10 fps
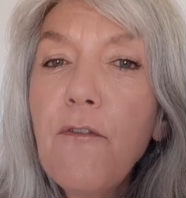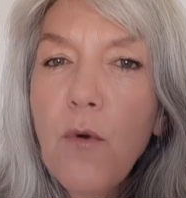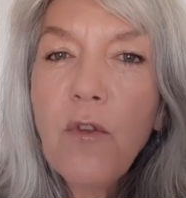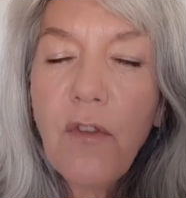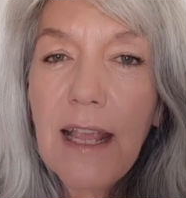
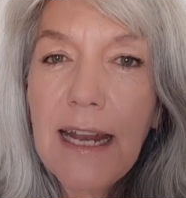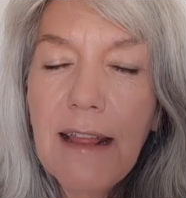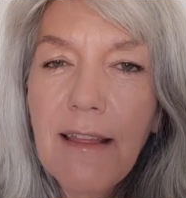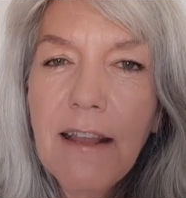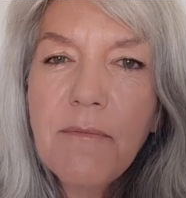forcing
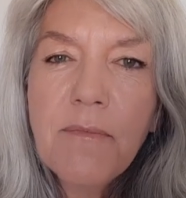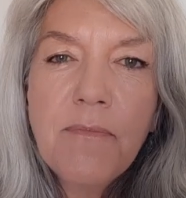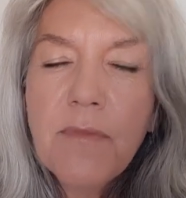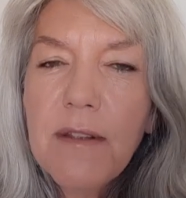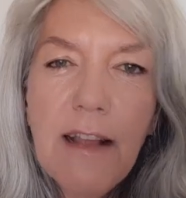anything.
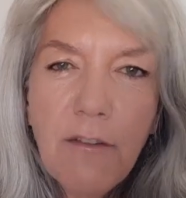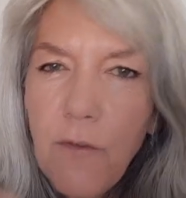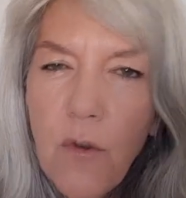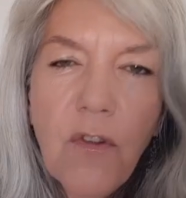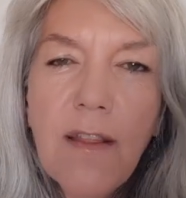It's like
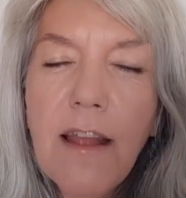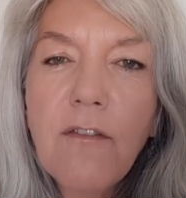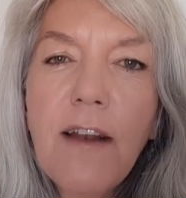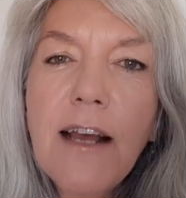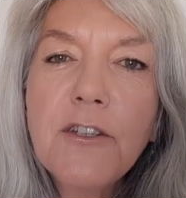forcing that
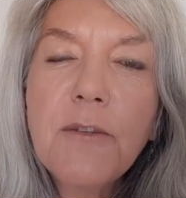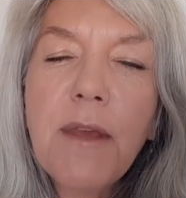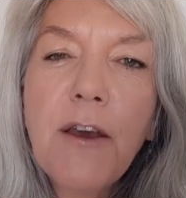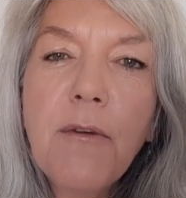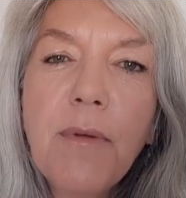flower to
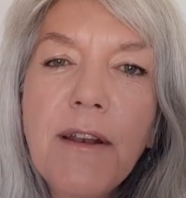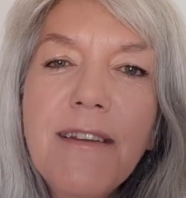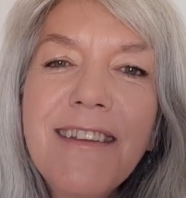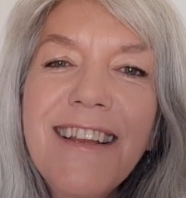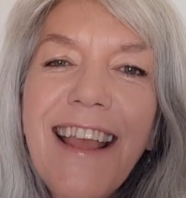be
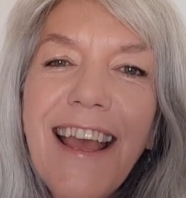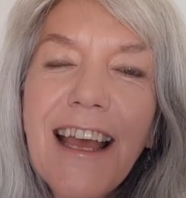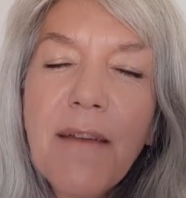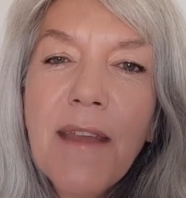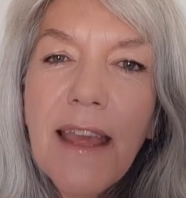opened.
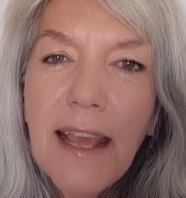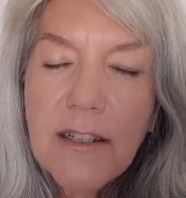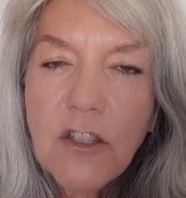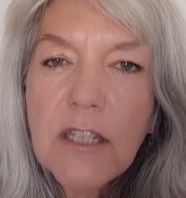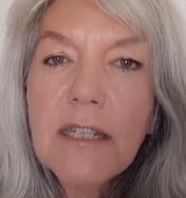
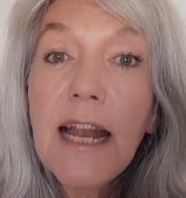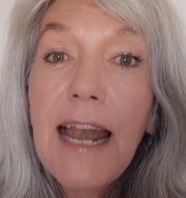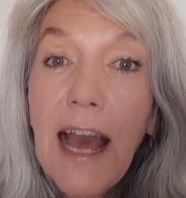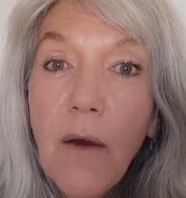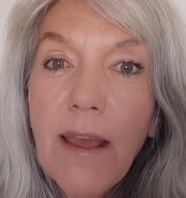It's just
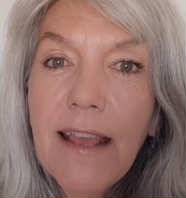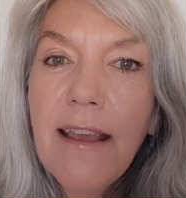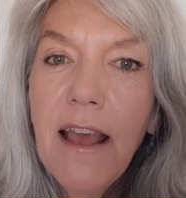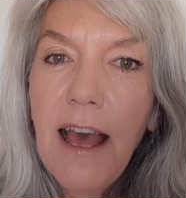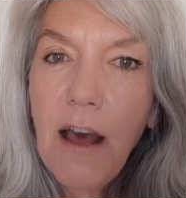
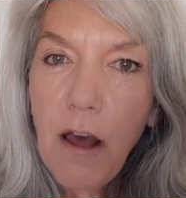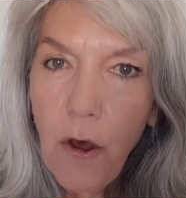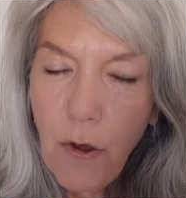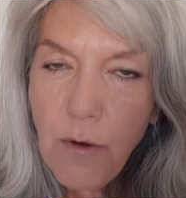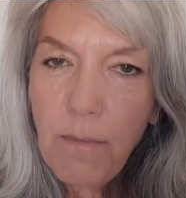allowing our
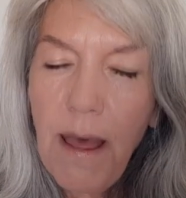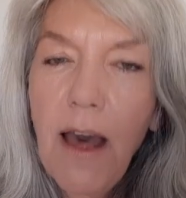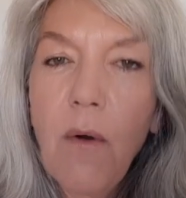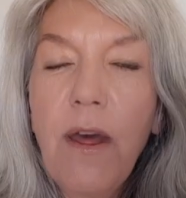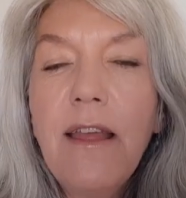own
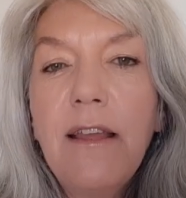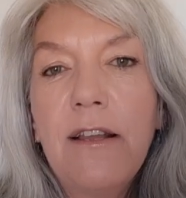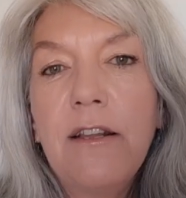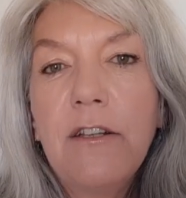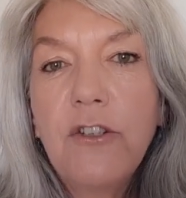power
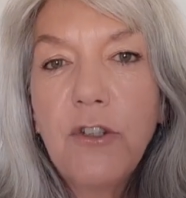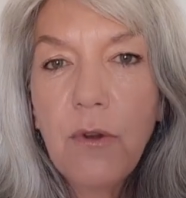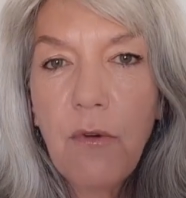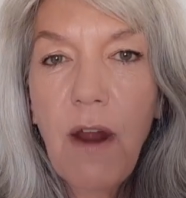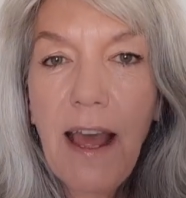
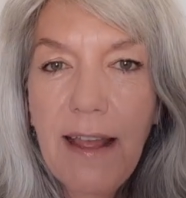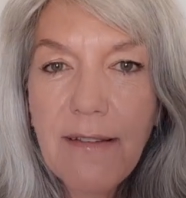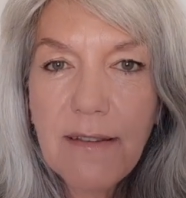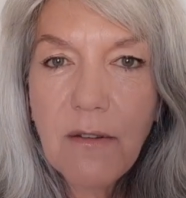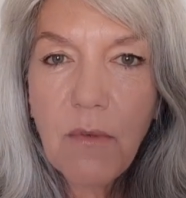to
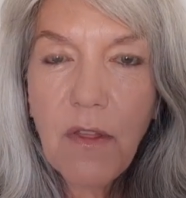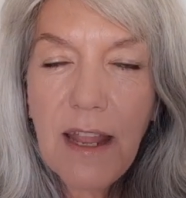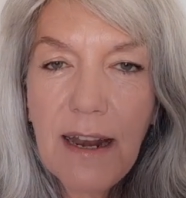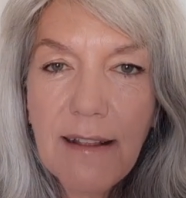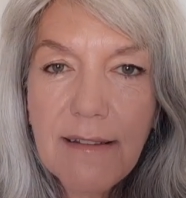arise
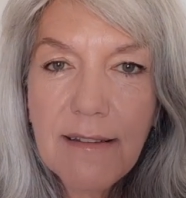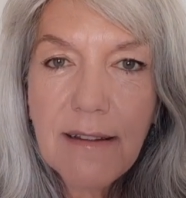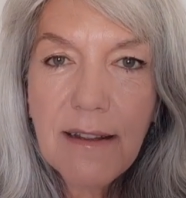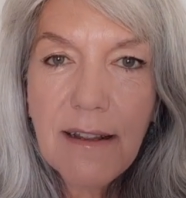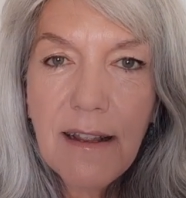within us
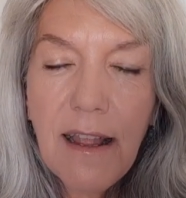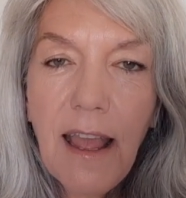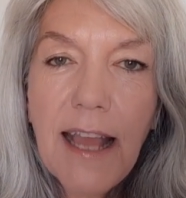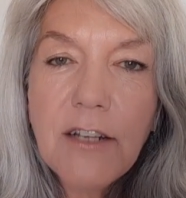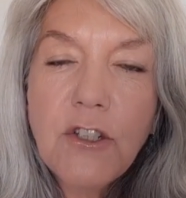
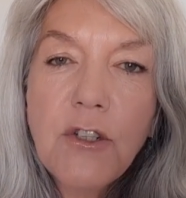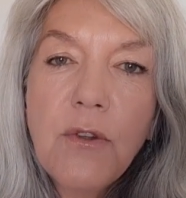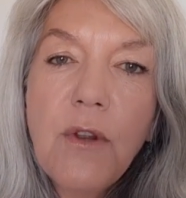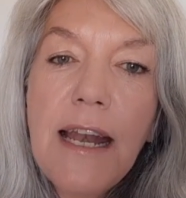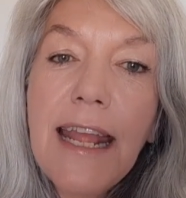and
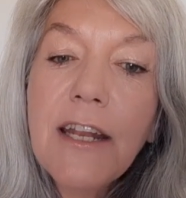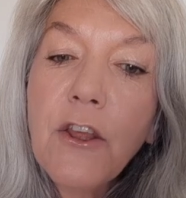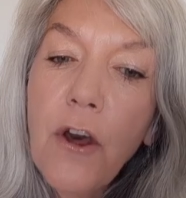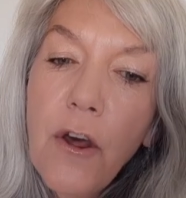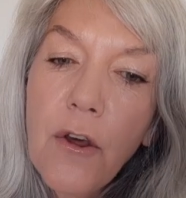to let
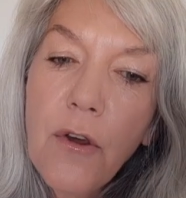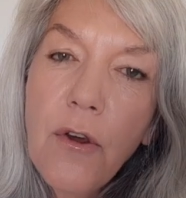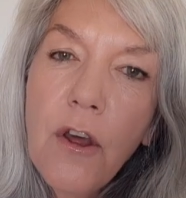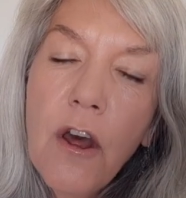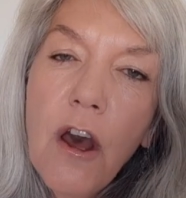
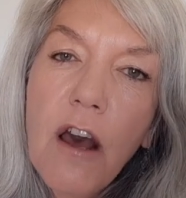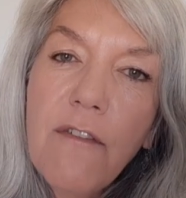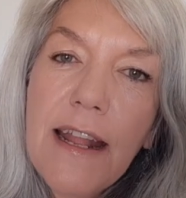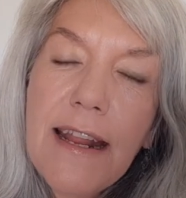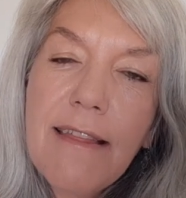go of
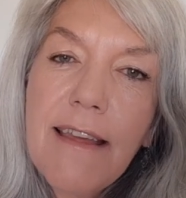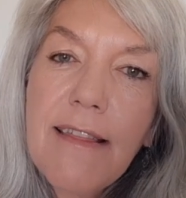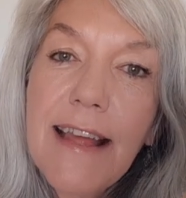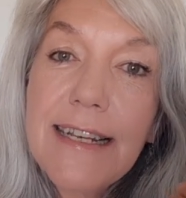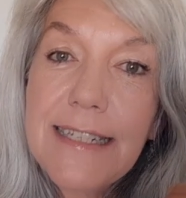
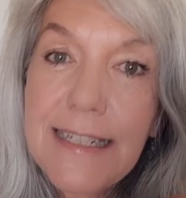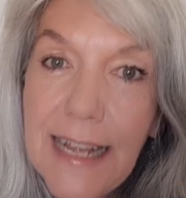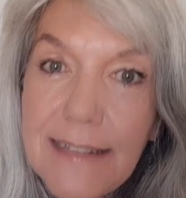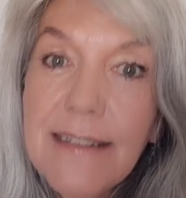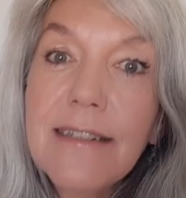anything that
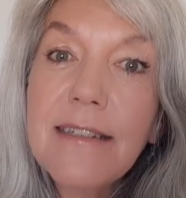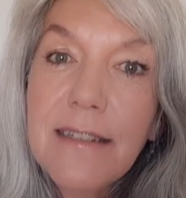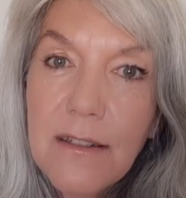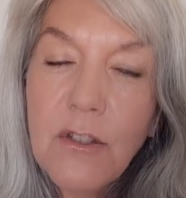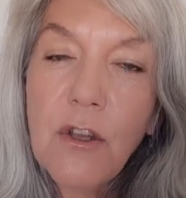doesn't
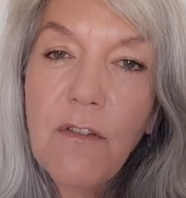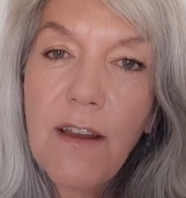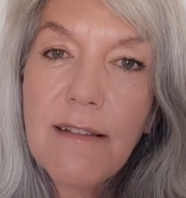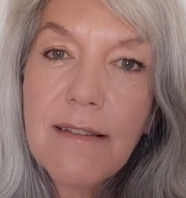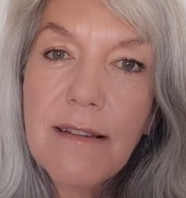serve
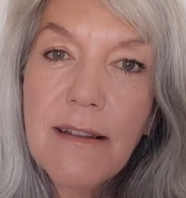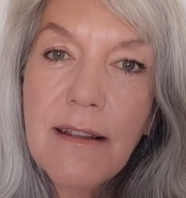us.